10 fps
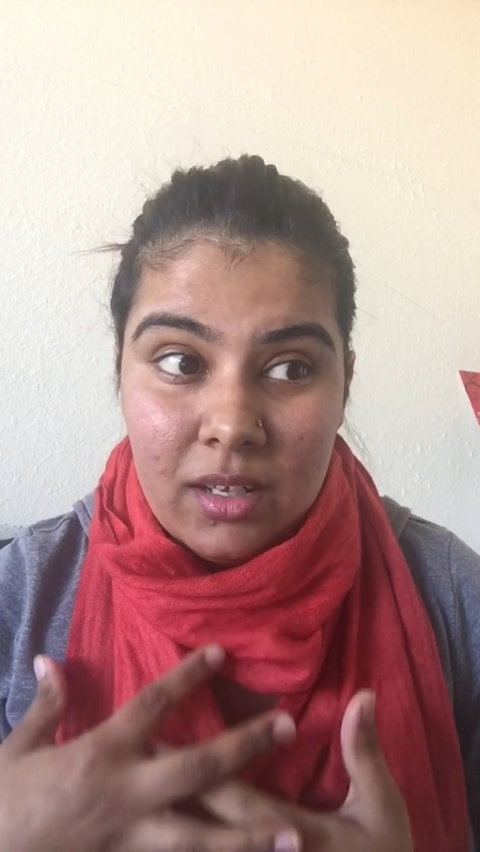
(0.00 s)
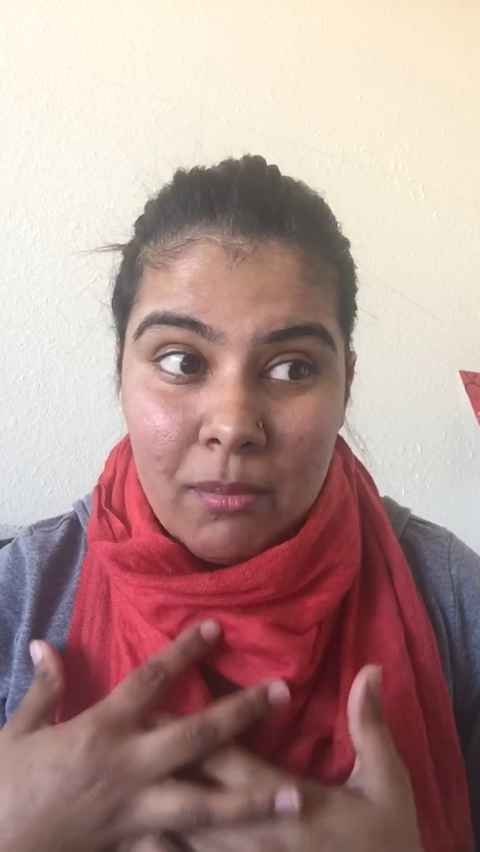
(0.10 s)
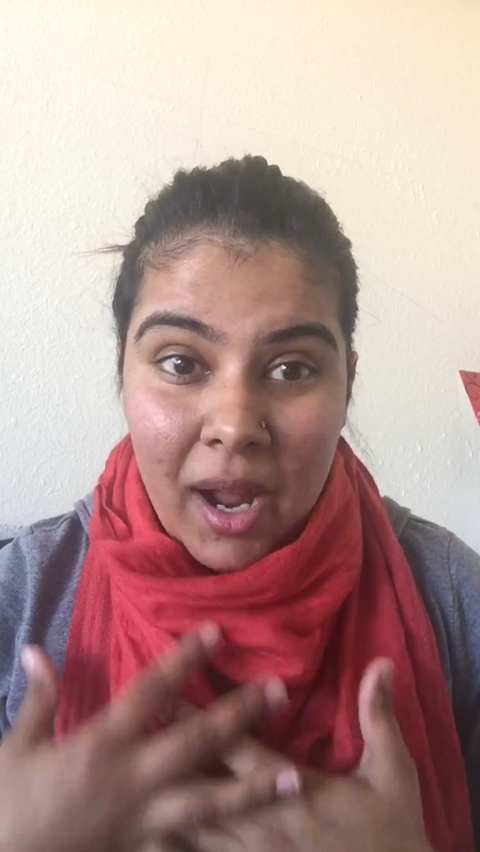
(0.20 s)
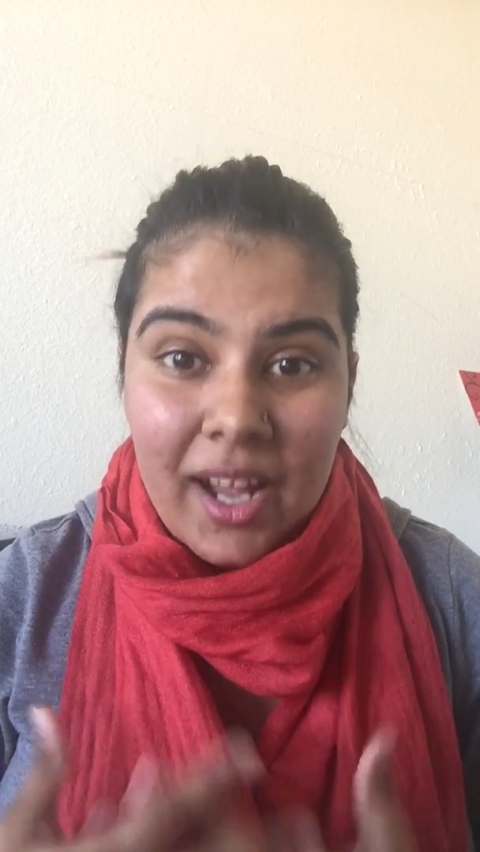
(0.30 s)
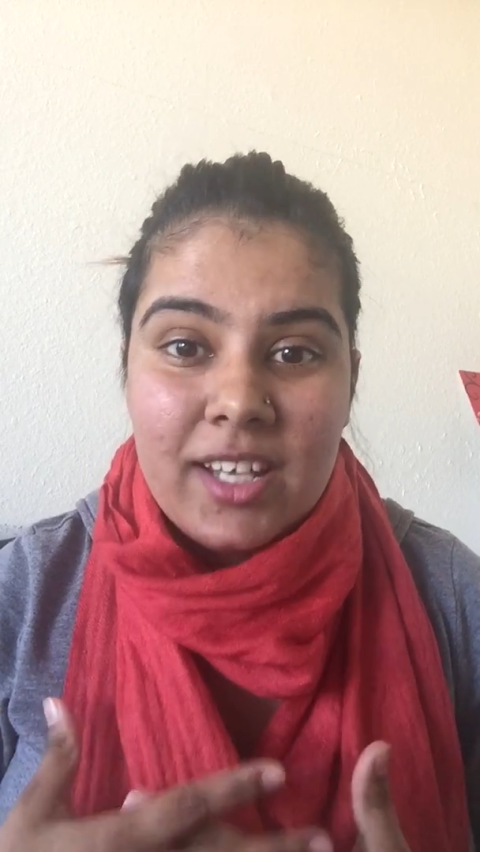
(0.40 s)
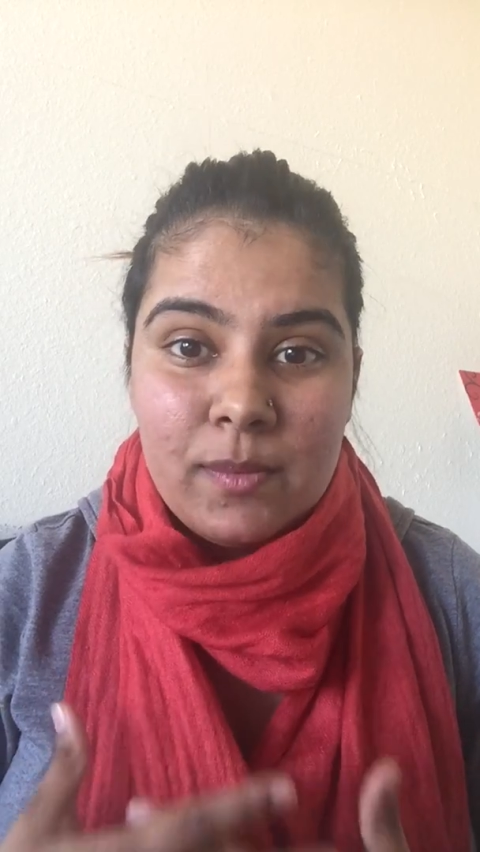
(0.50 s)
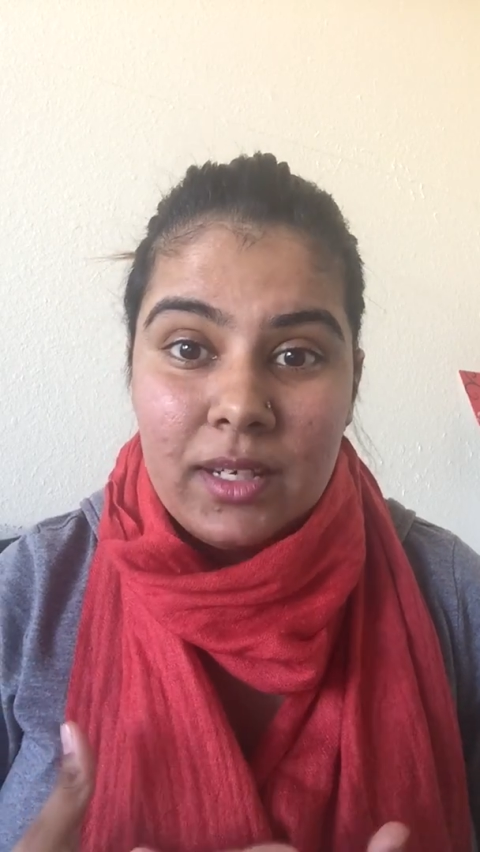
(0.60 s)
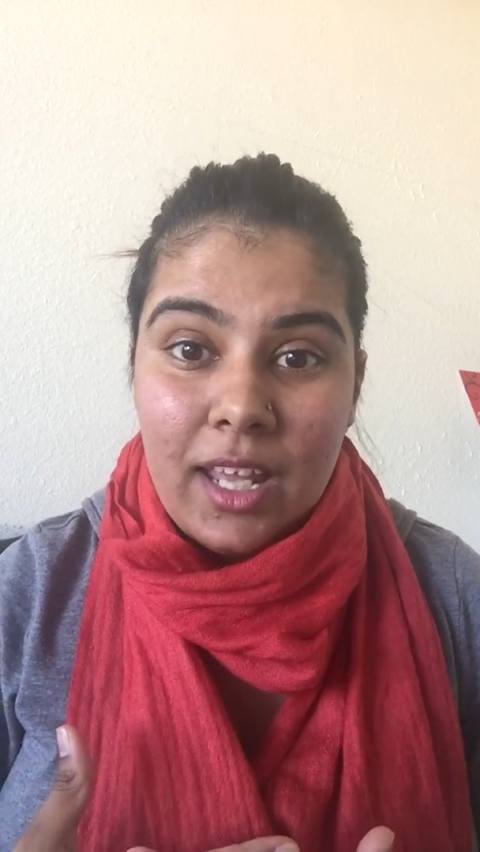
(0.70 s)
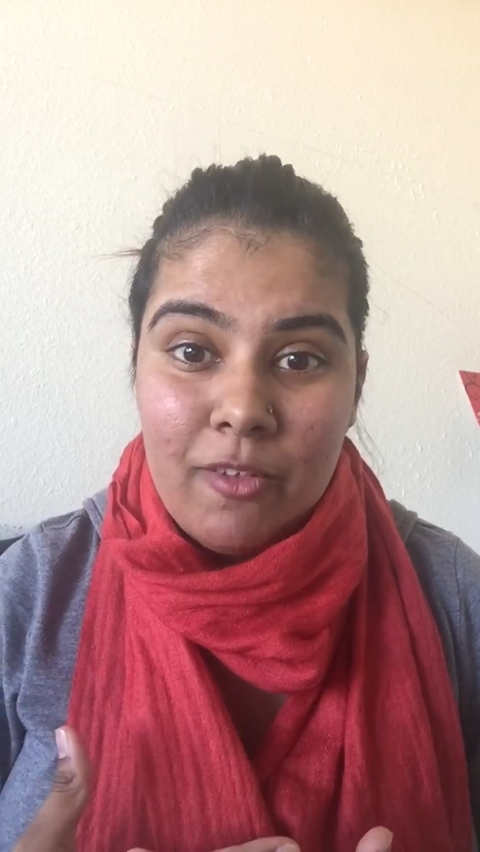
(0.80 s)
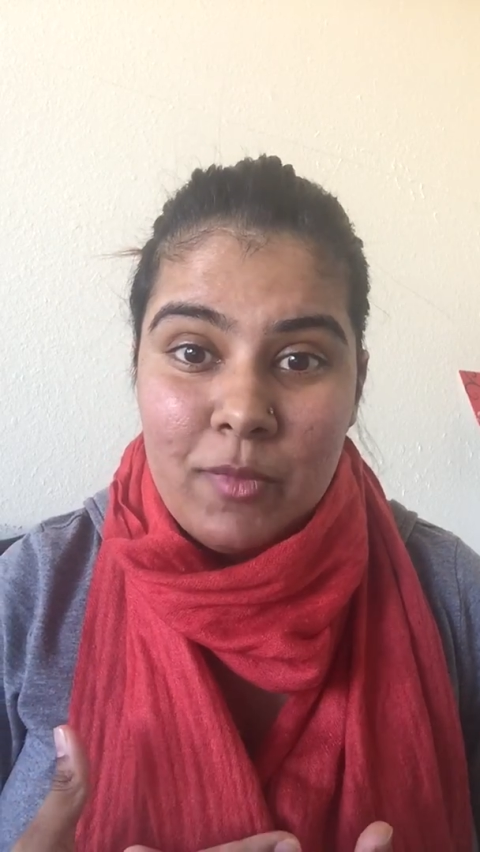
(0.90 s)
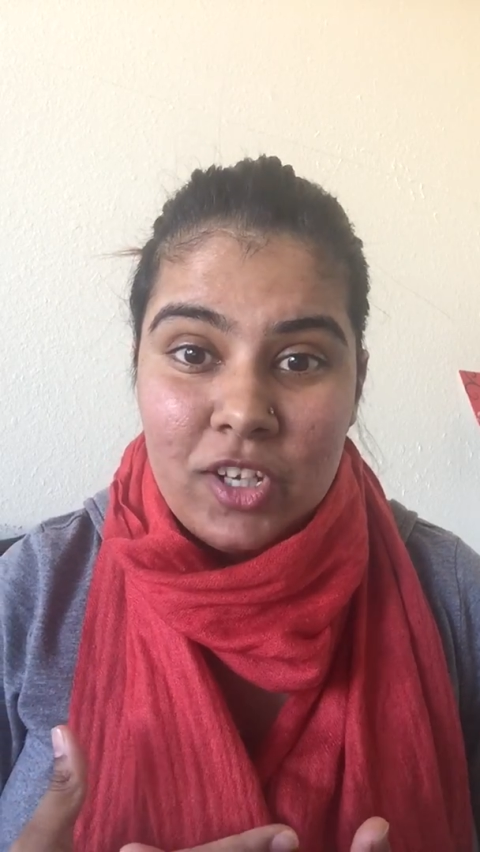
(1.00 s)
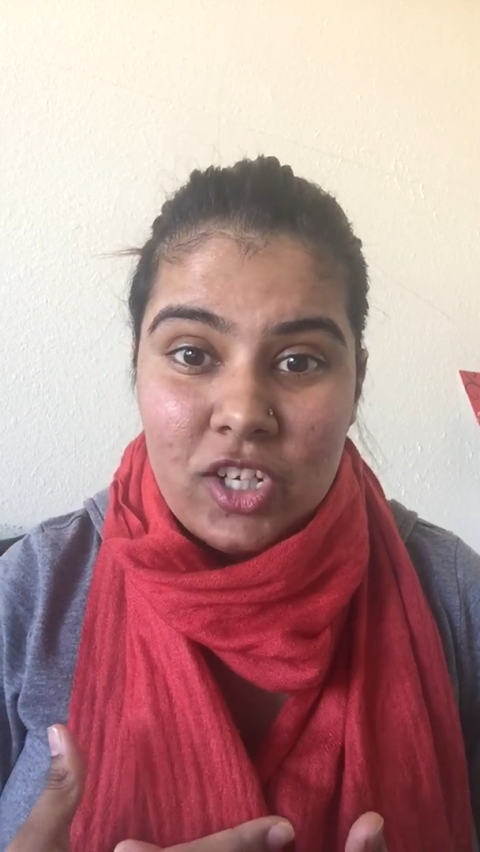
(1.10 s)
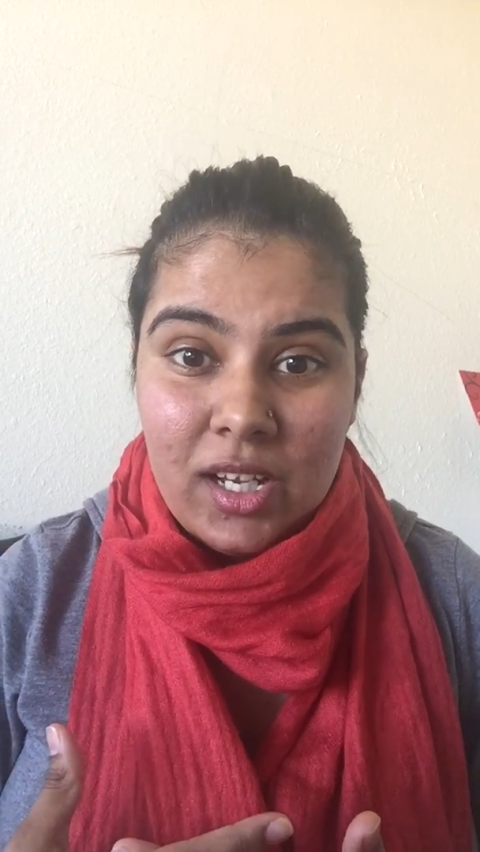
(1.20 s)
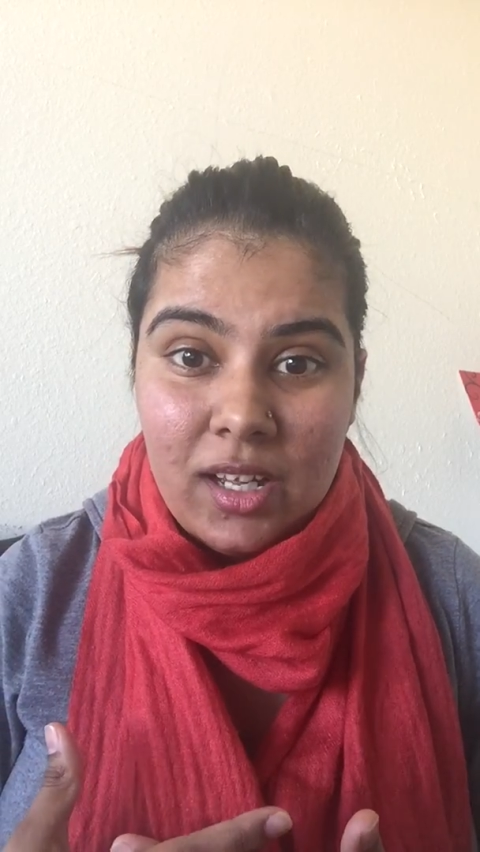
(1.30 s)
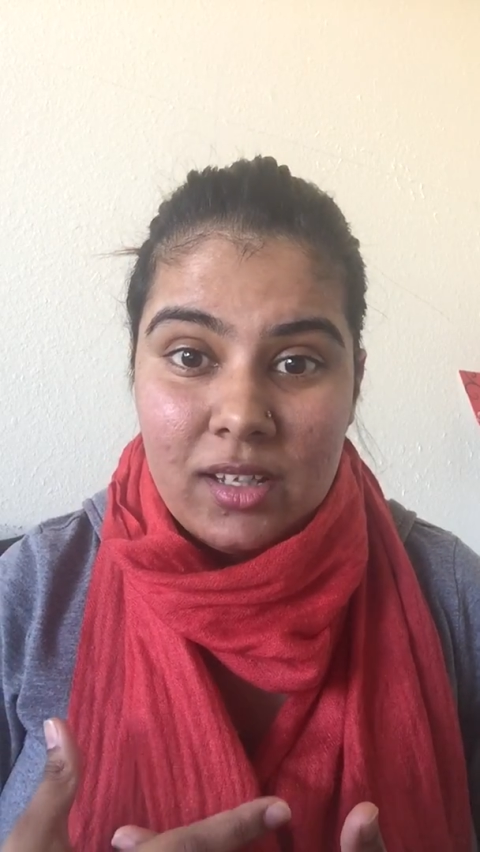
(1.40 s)
My husband gave me a
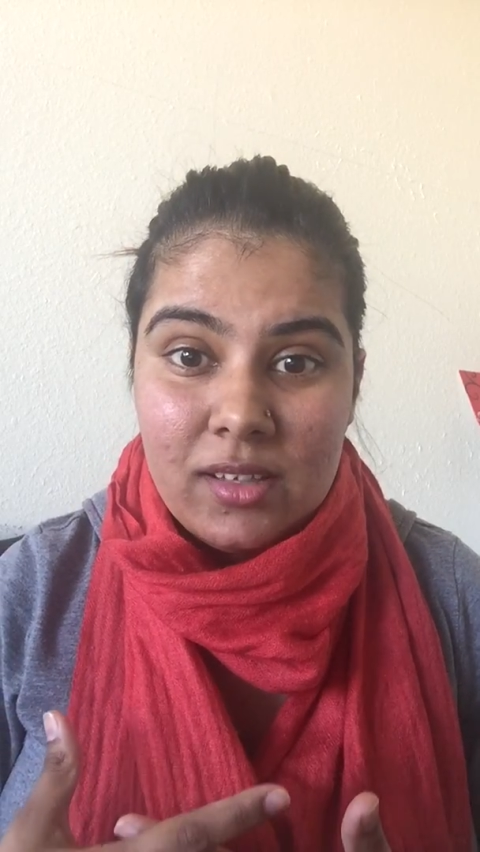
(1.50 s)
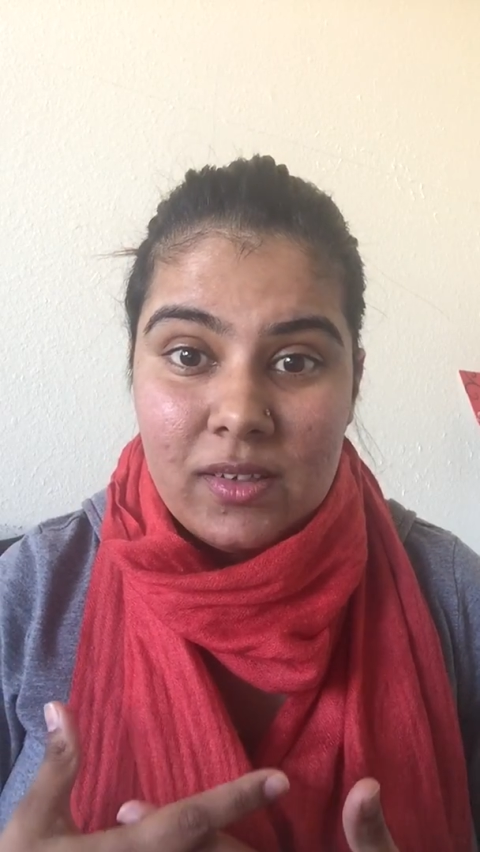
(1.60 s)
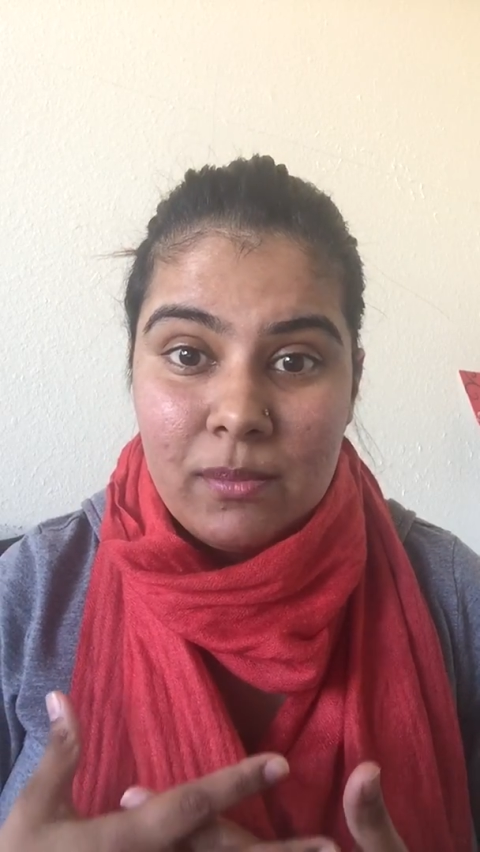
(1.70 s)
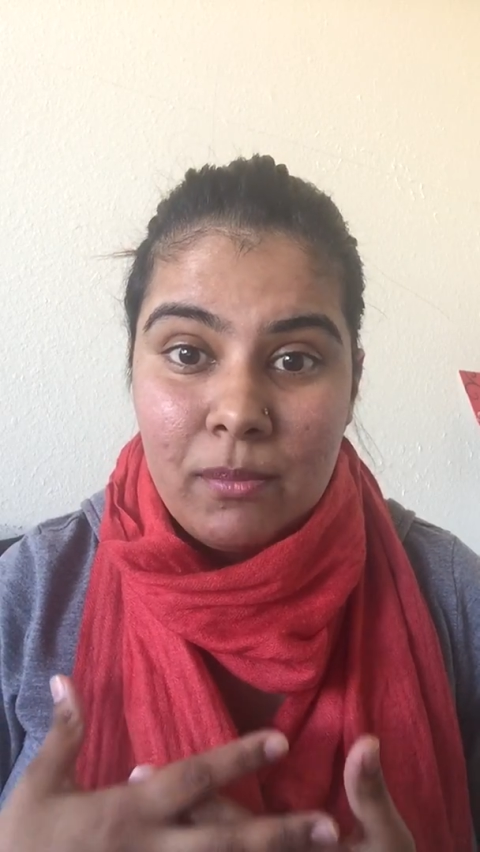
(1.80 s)
chance.